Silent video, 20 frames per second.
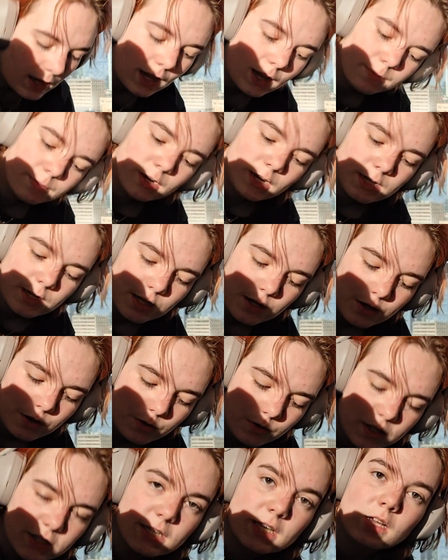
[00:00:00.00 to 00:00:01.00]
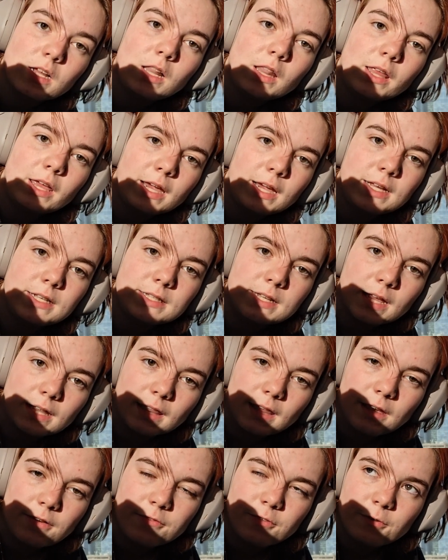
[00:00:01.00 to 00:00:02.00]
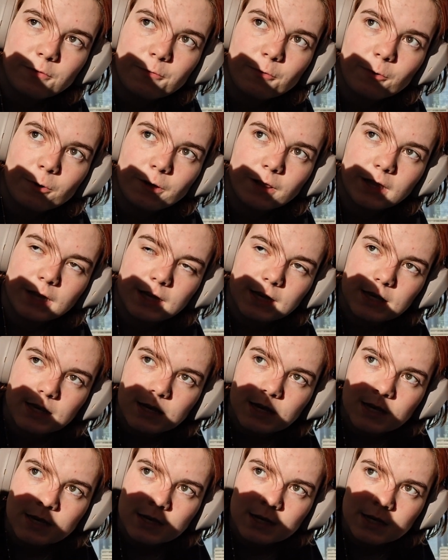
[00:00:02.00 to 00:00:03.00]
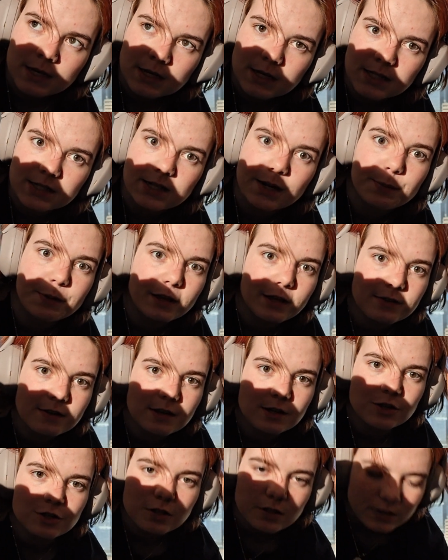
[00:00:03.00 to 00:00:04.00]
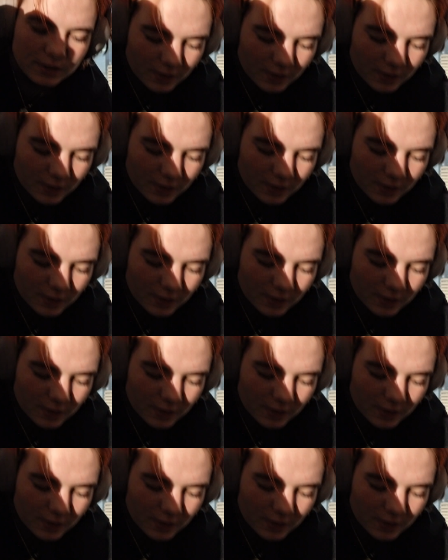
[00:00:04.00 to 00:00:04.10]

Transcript: I'm gonna do a single leg deadlift for the stabilization.